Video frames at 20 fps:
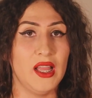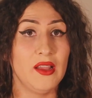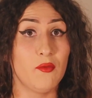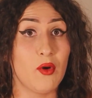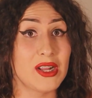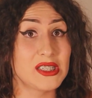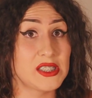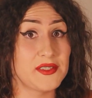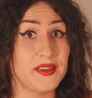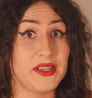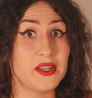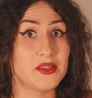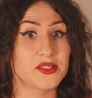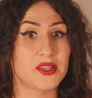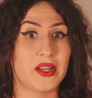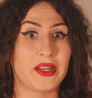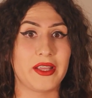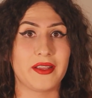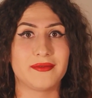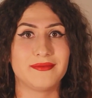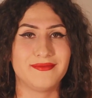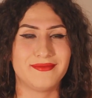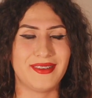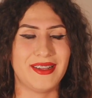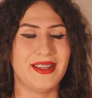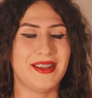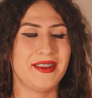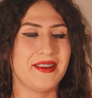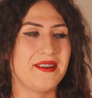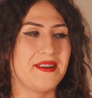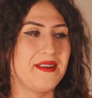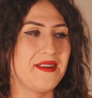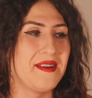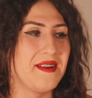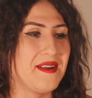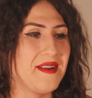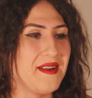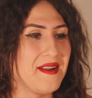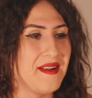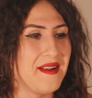I've watched videos on it.
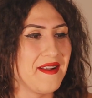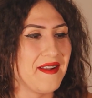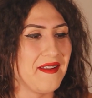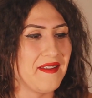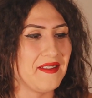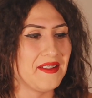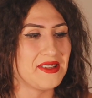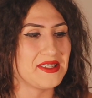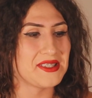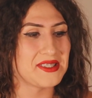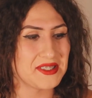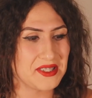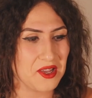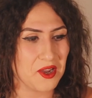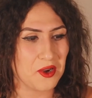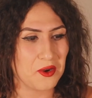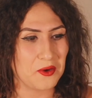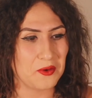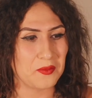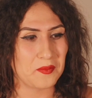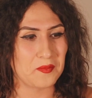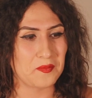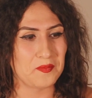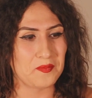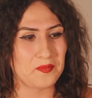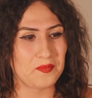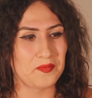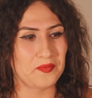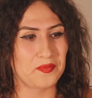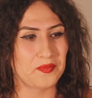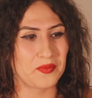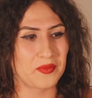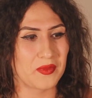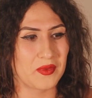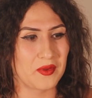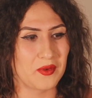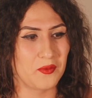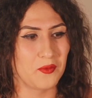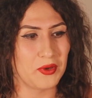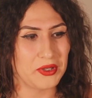So,
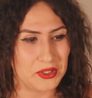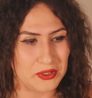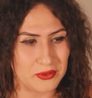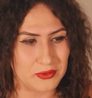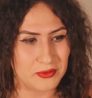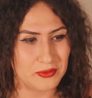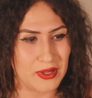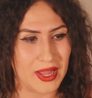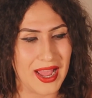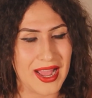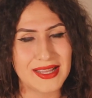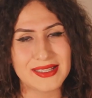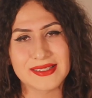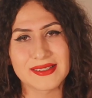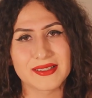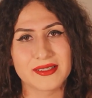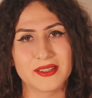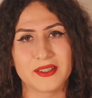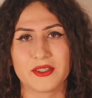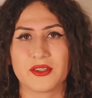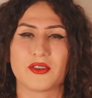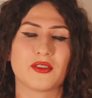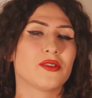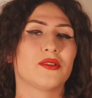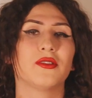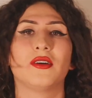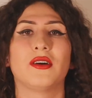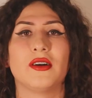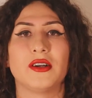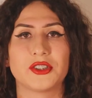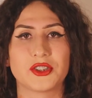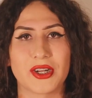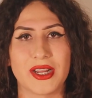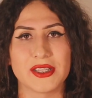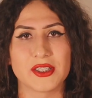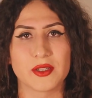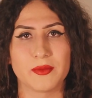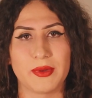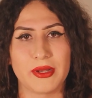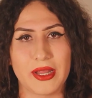when you ask a
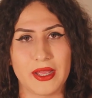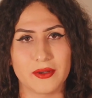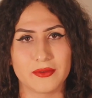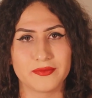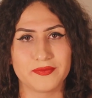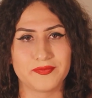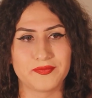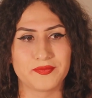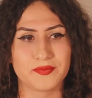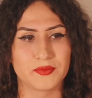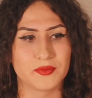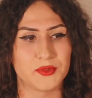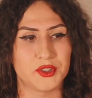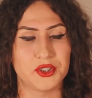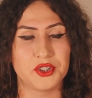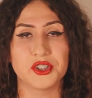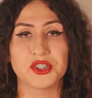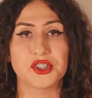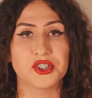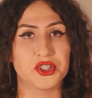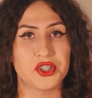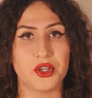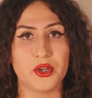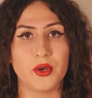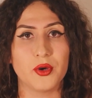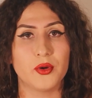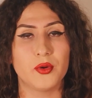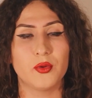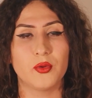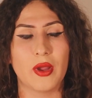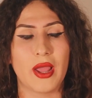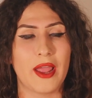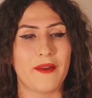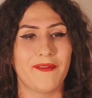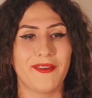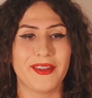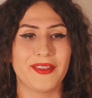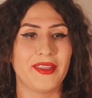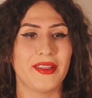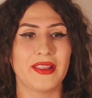trans woman out, you just do
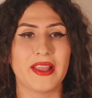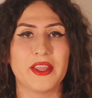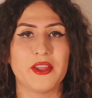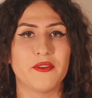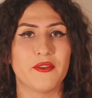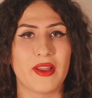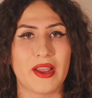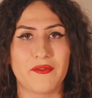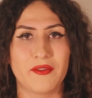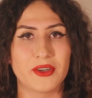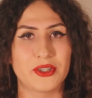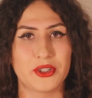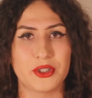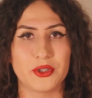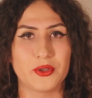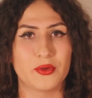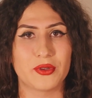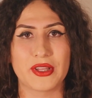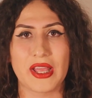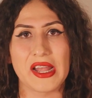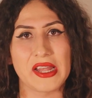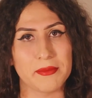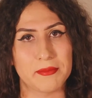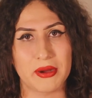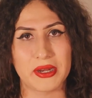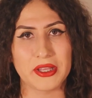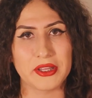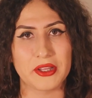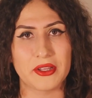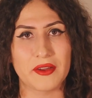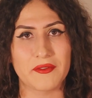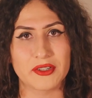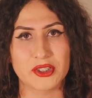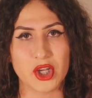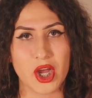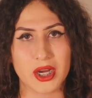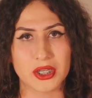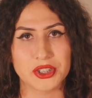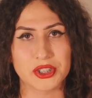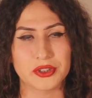everything that you ever do with anybody that you ever
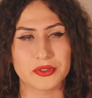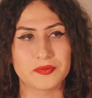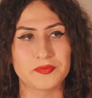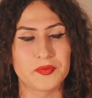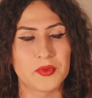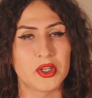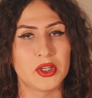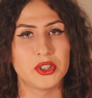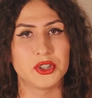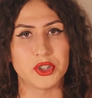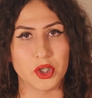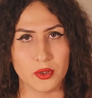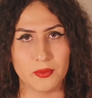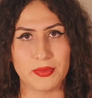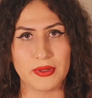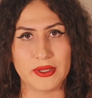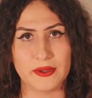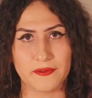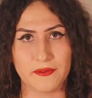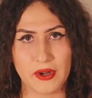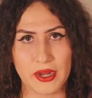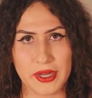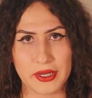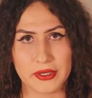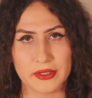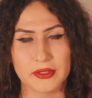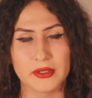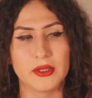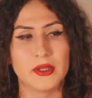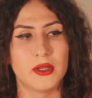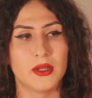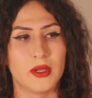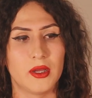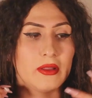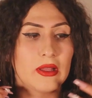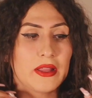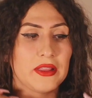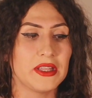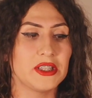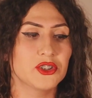talk to. Don't be afraid.
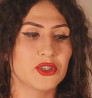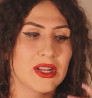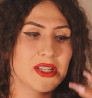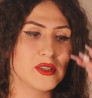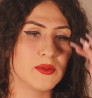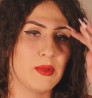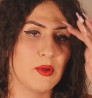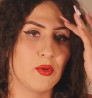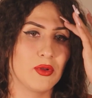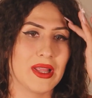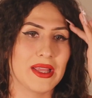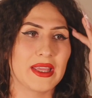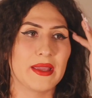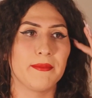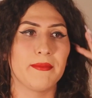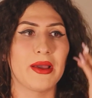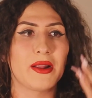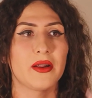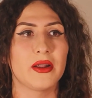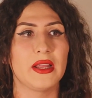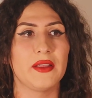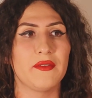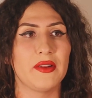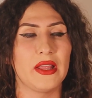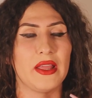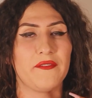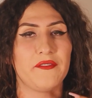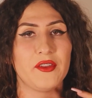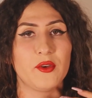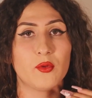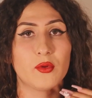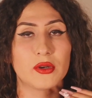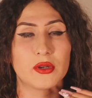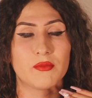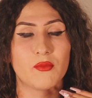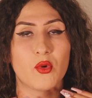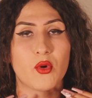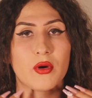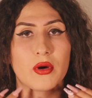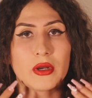I think trans women would like it better even if you were
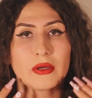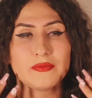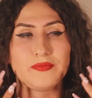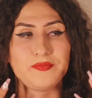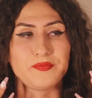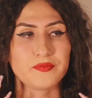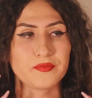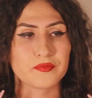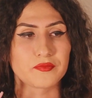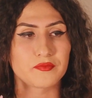more,